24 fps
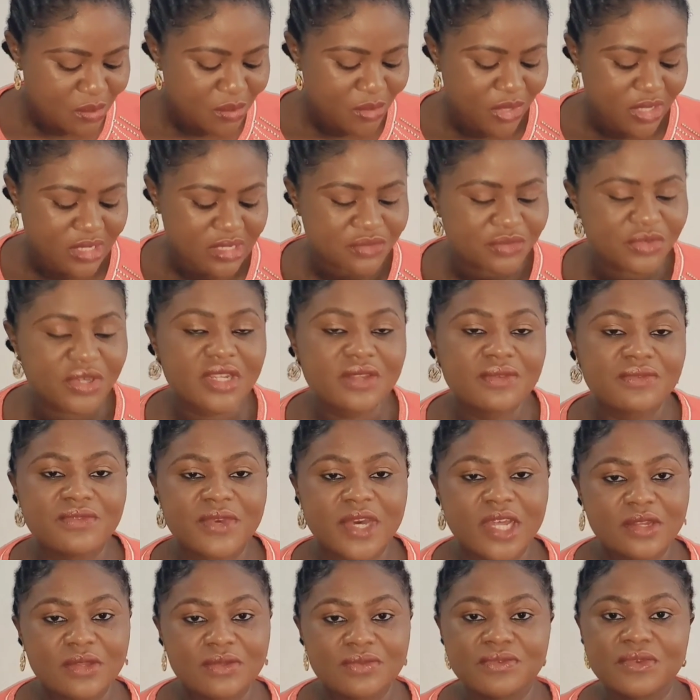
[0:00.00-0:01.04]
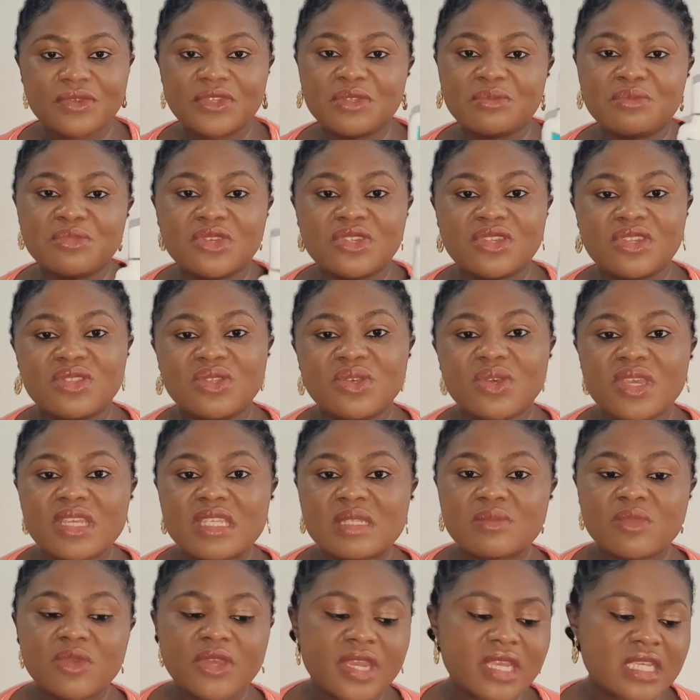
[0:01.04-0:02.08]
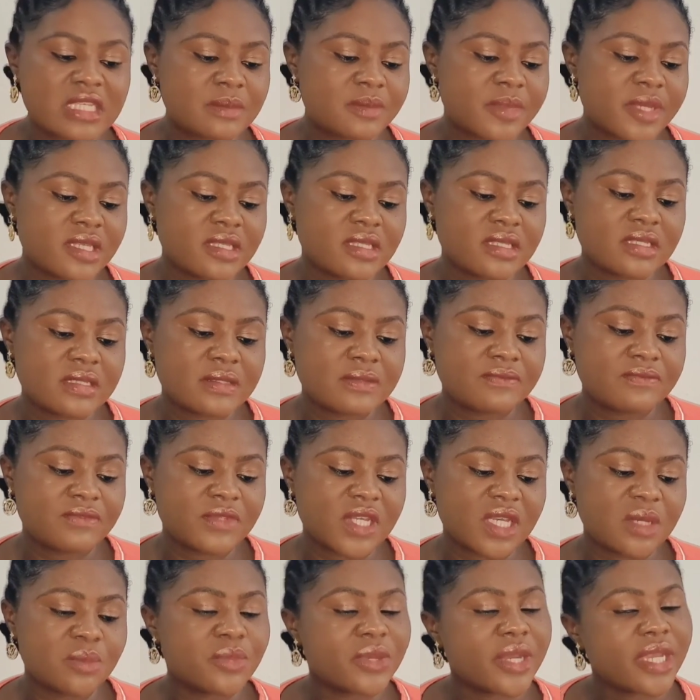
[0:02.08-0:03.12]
But it's really value for the money. Though it's more expensive now,